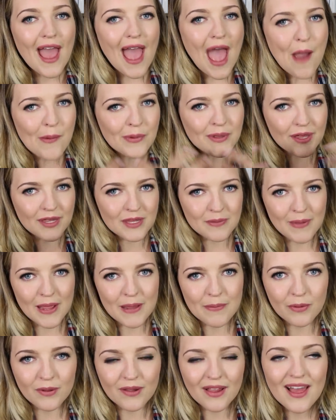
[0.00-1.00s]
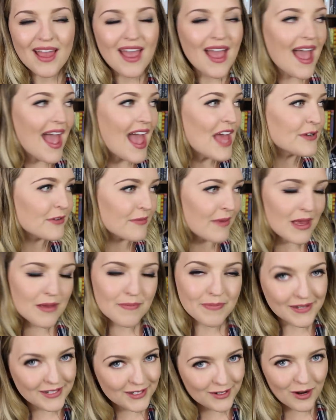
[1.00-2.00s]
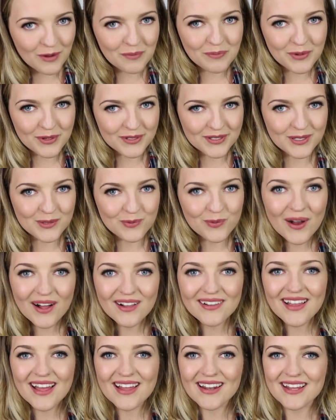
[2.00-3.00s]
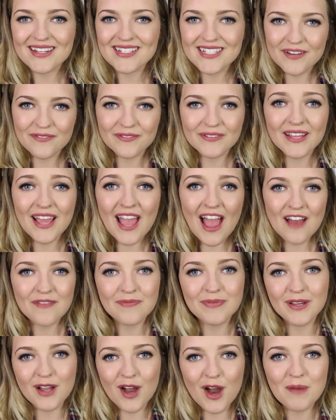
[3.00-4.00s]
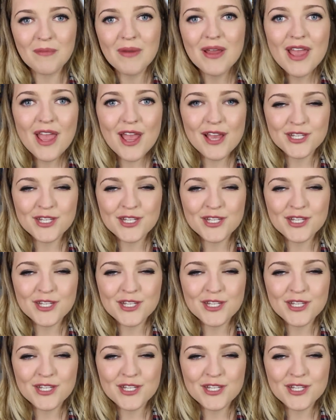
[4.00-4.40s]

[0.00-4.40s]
and with other people and with my opinion on books as well and I definitely have become